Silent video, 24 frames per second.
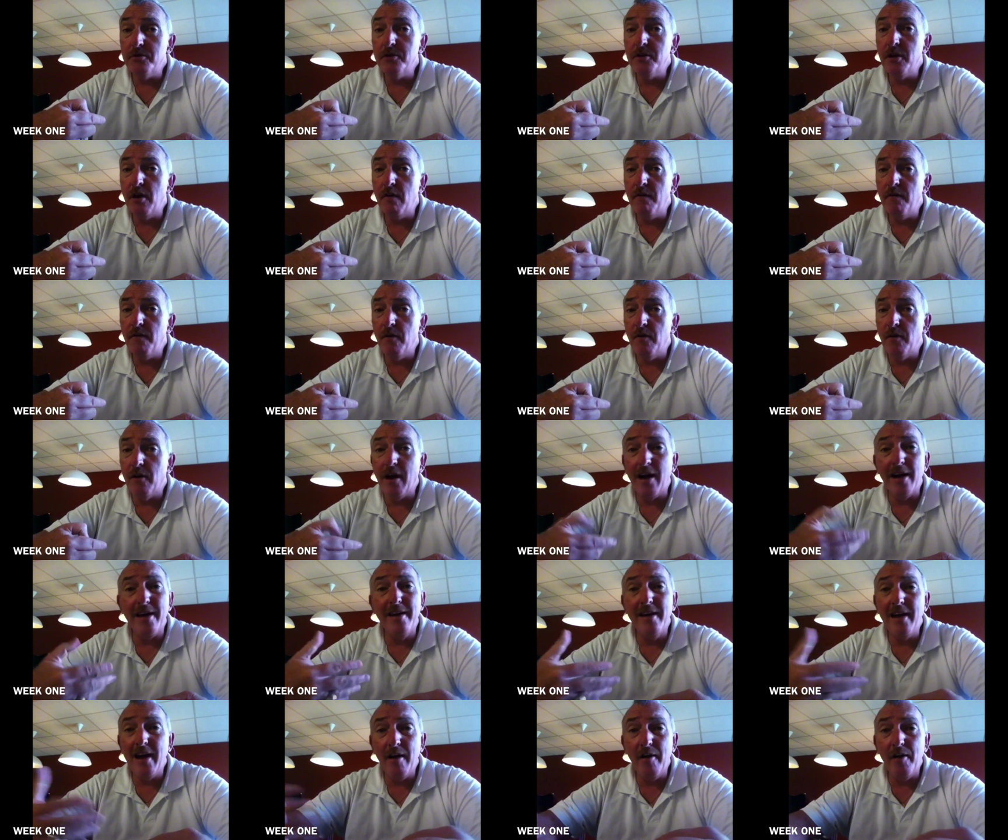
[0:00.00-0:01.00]
cell phone. I
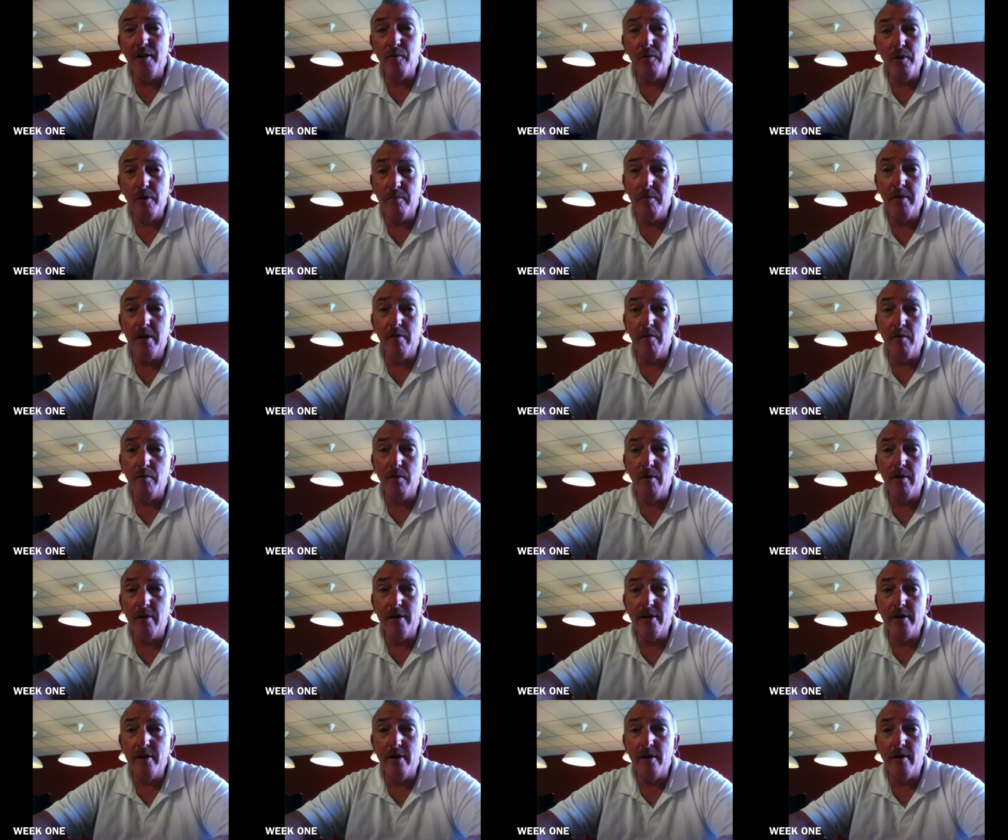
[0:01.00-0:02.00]
carry it with me
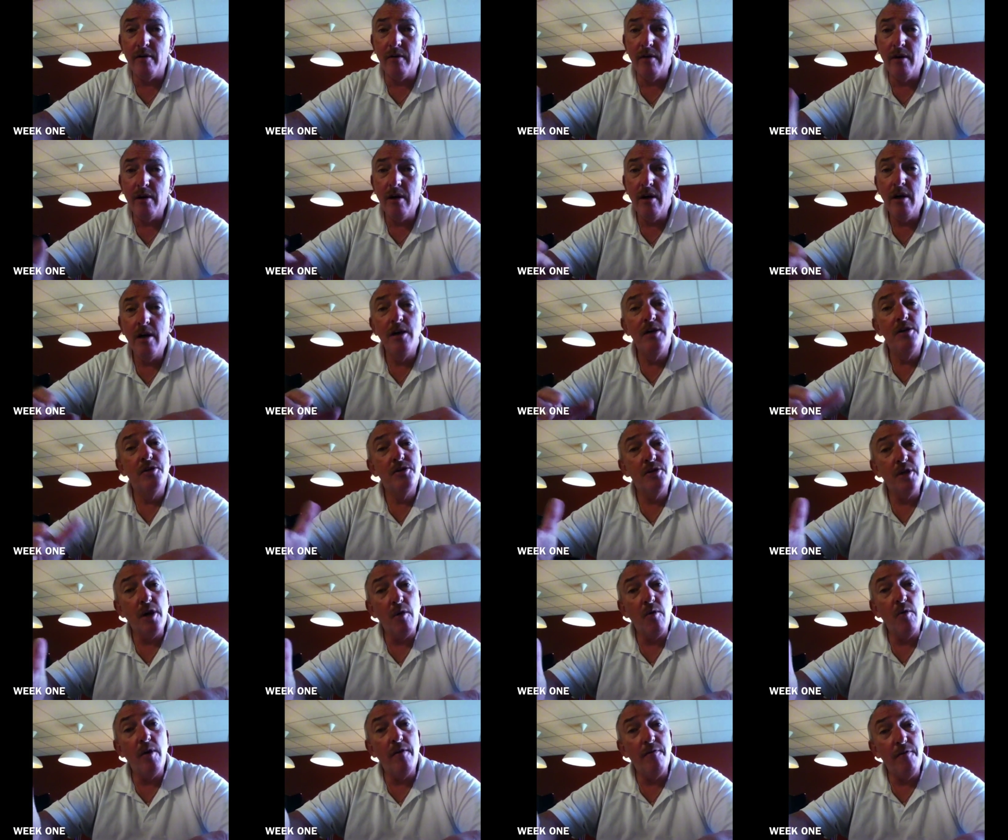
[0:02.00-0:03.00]
everywhere I go.
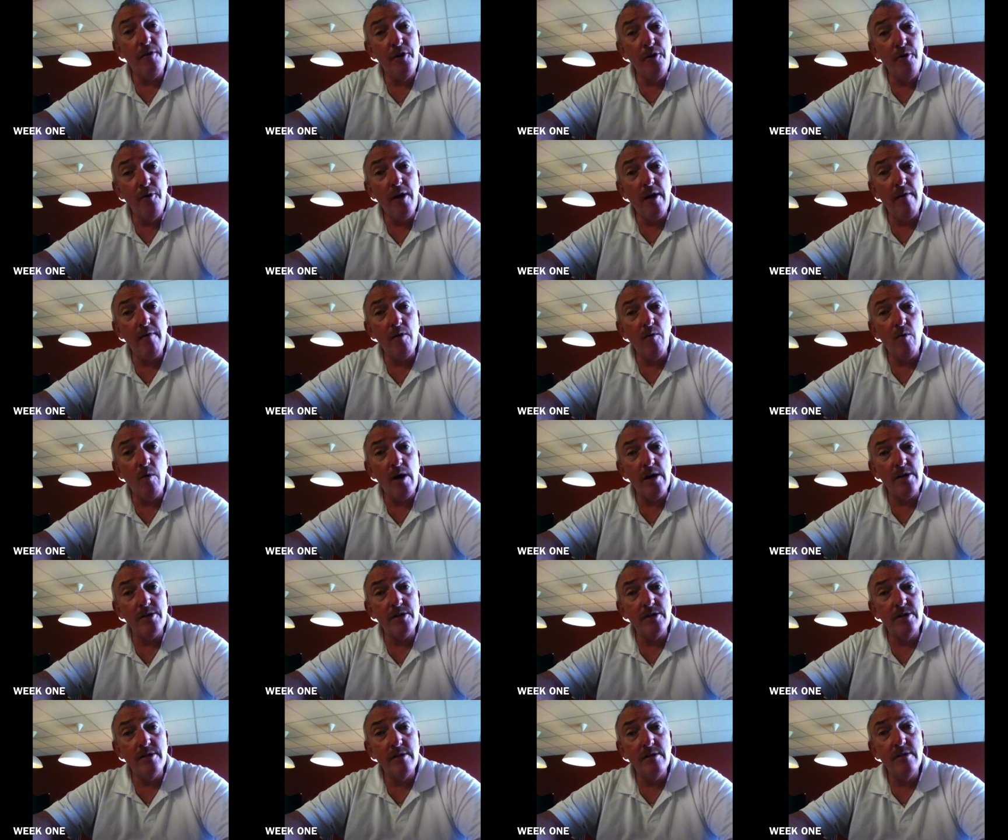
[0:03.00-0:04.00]
So if you do have a
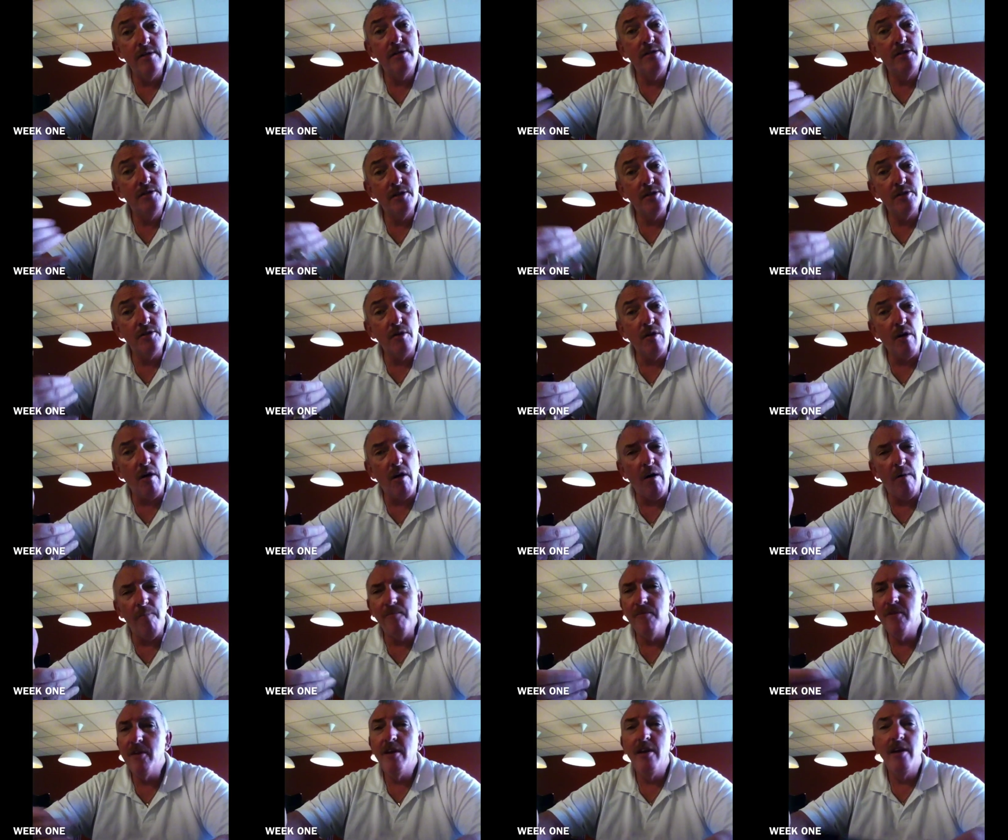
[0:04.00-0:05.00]
question, just
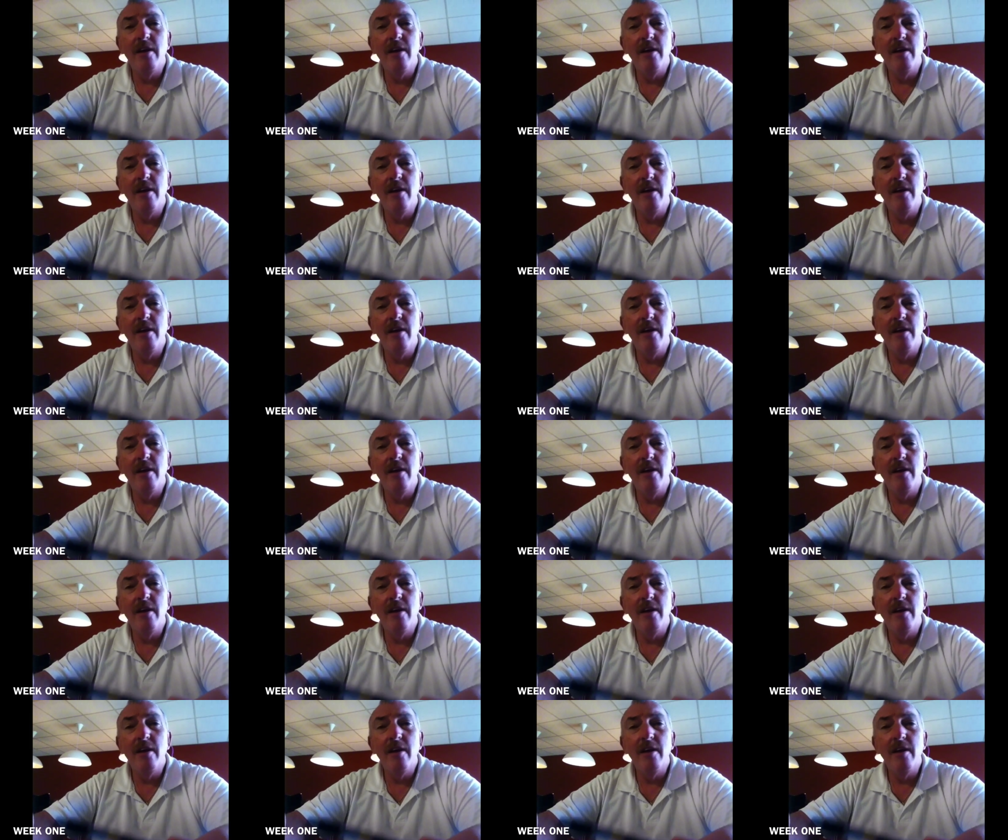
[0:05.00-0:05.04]
call.